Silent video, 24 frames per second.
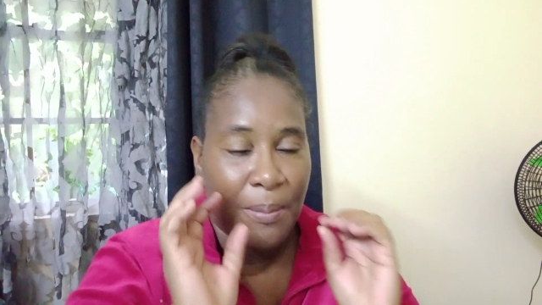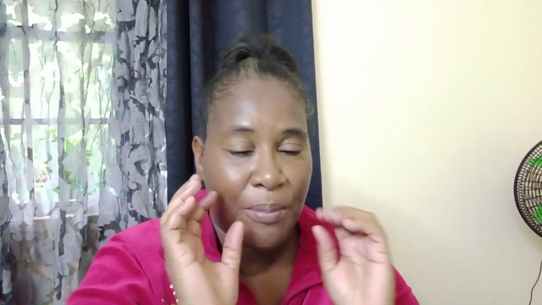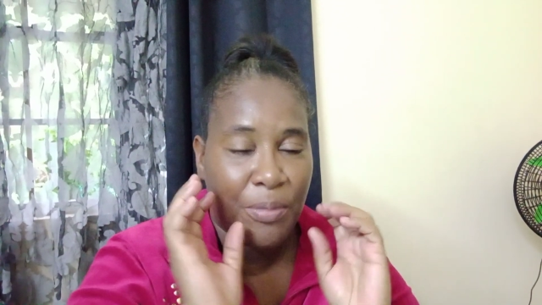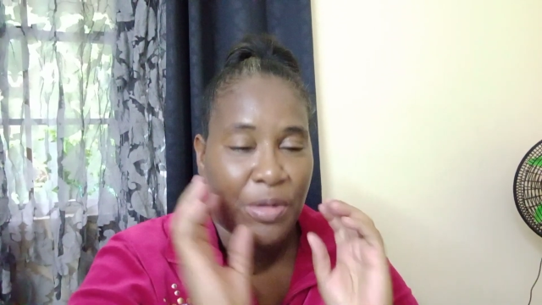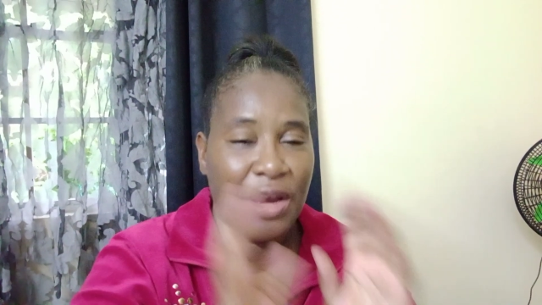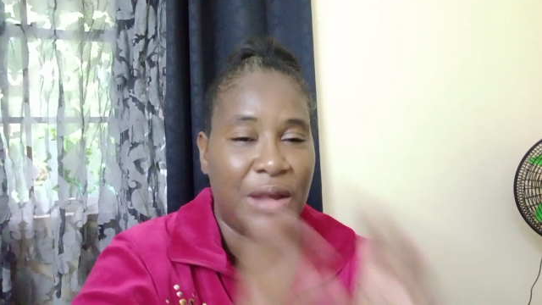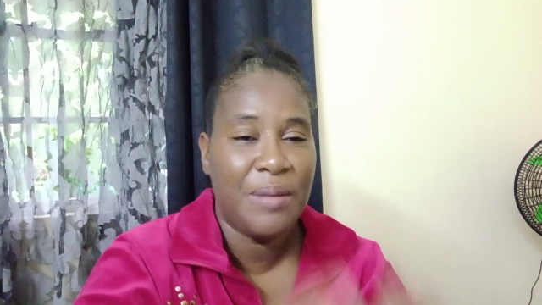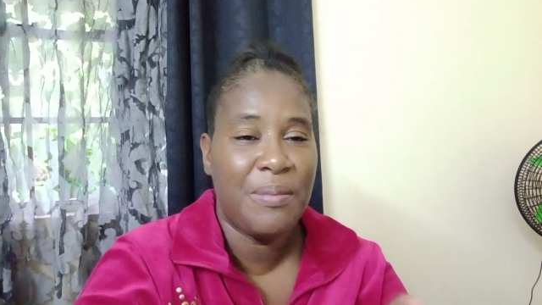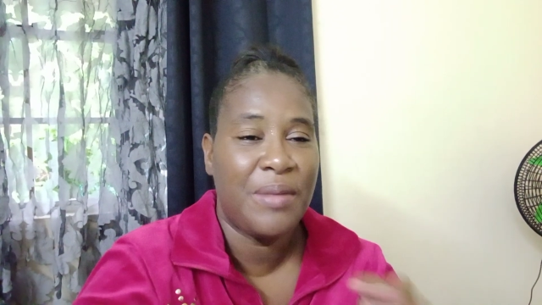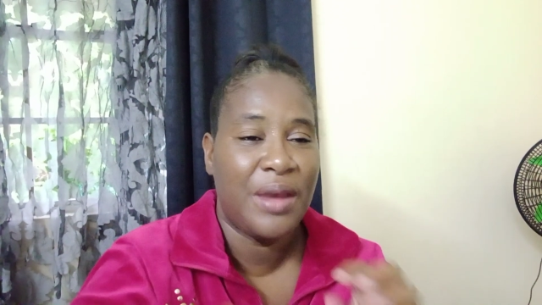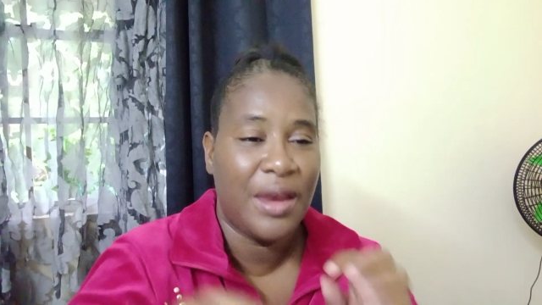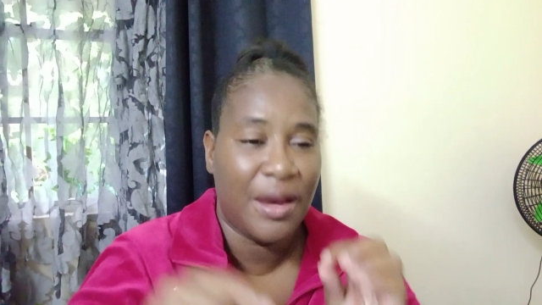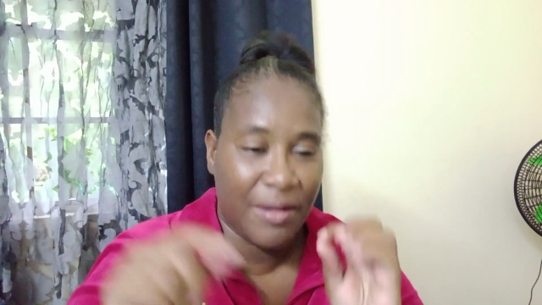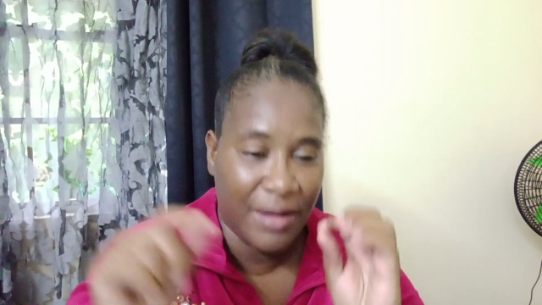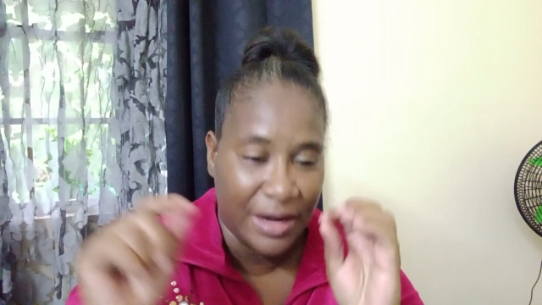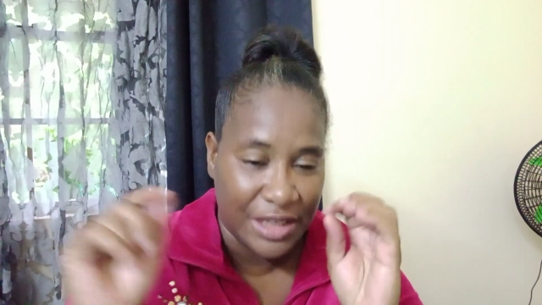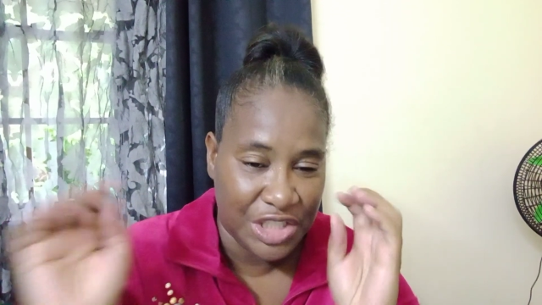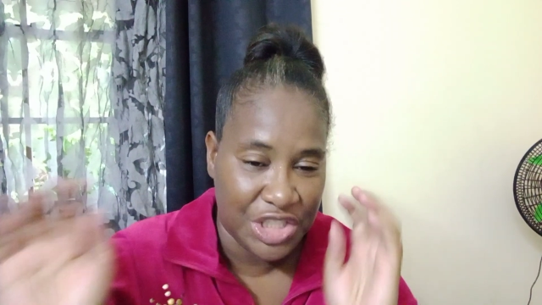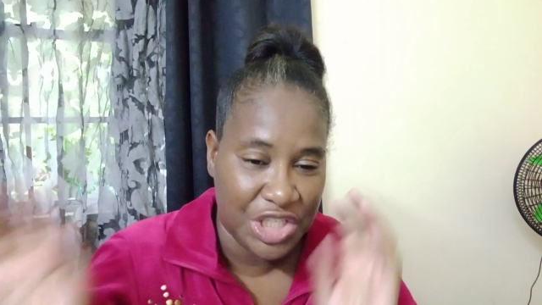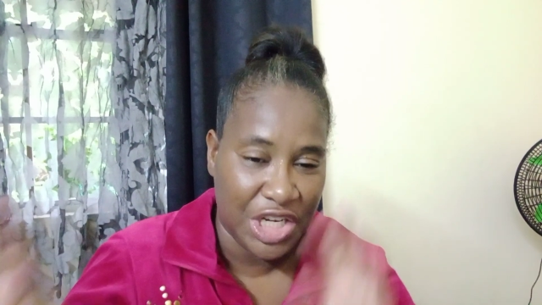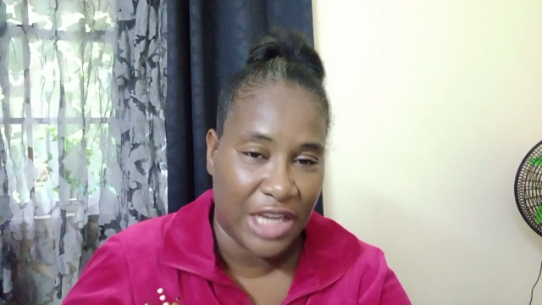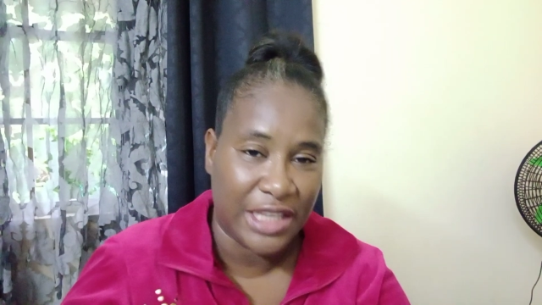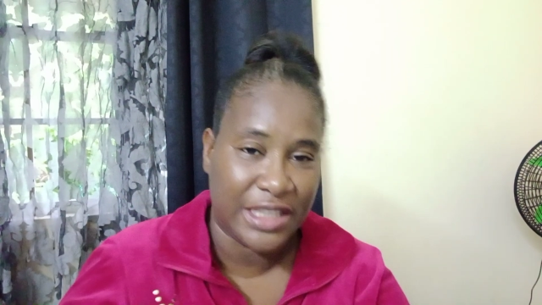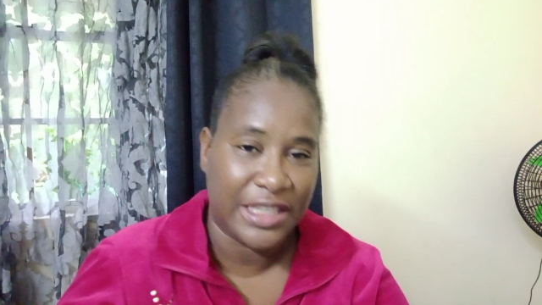premiere
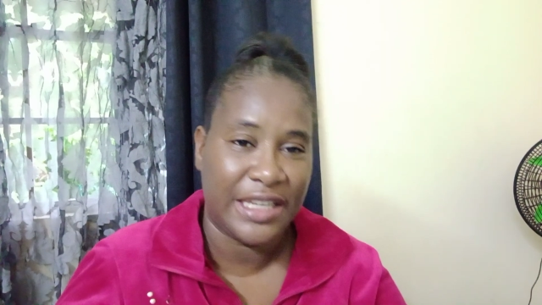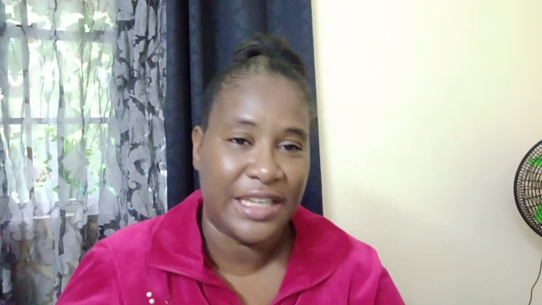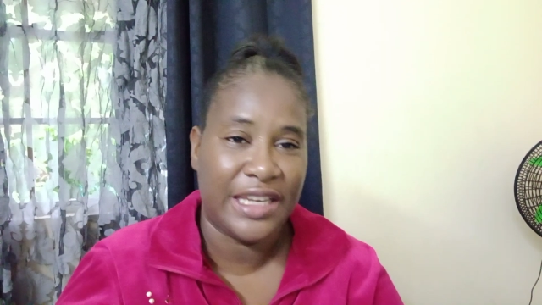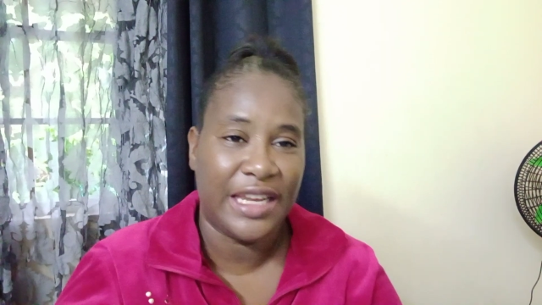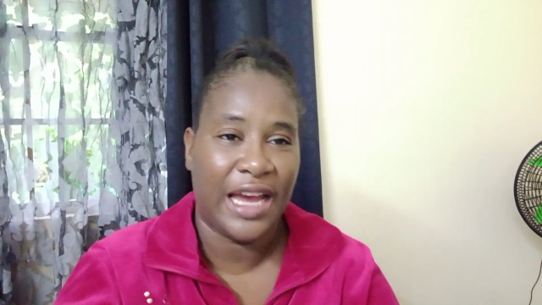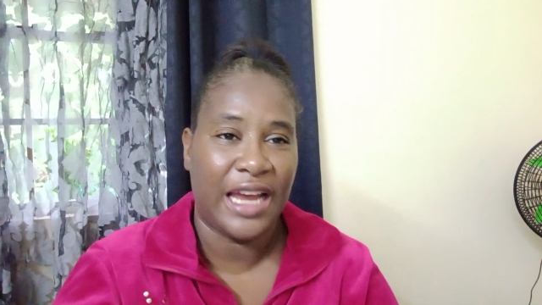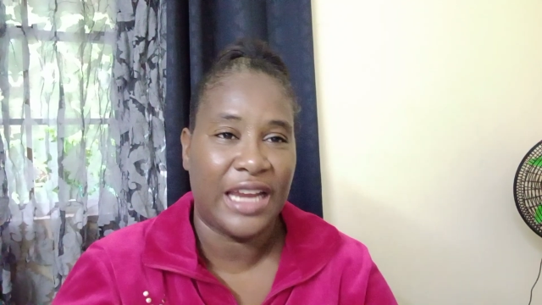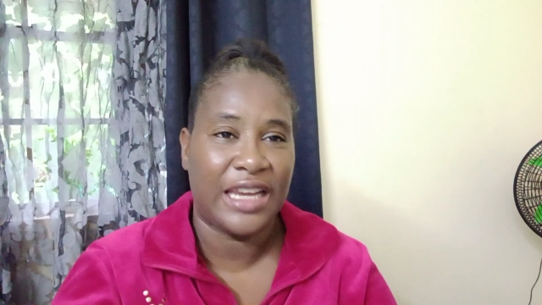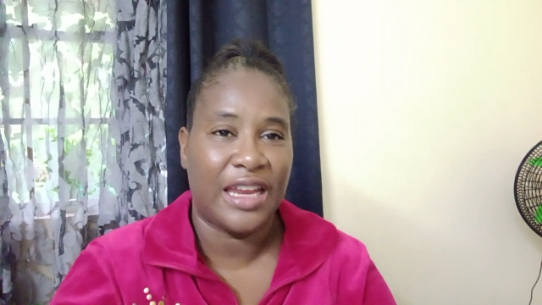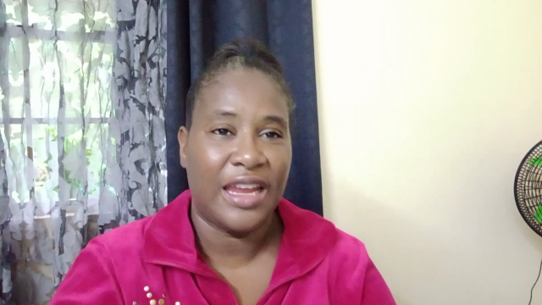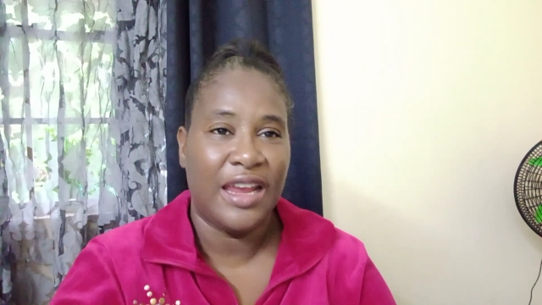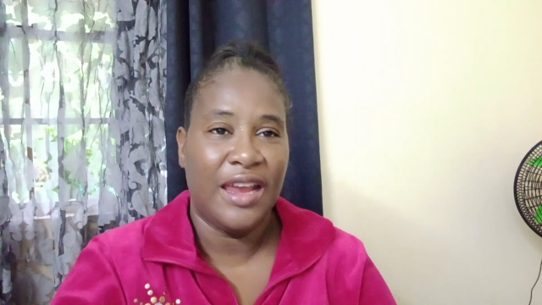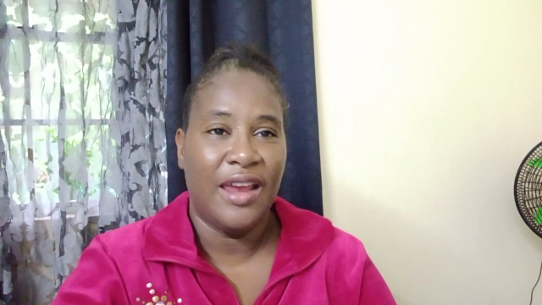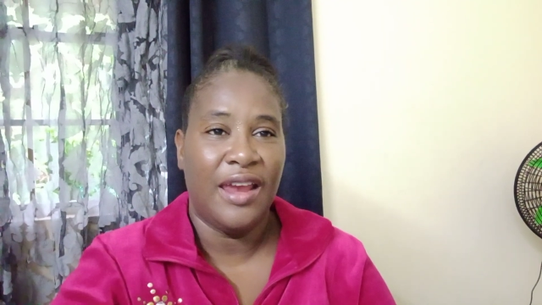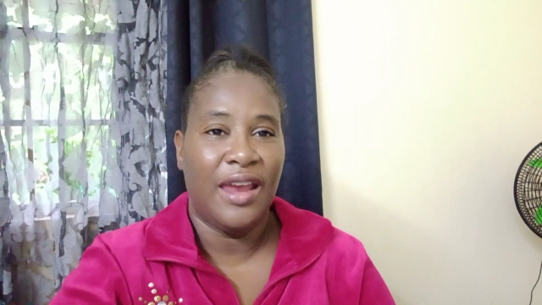and chatted that,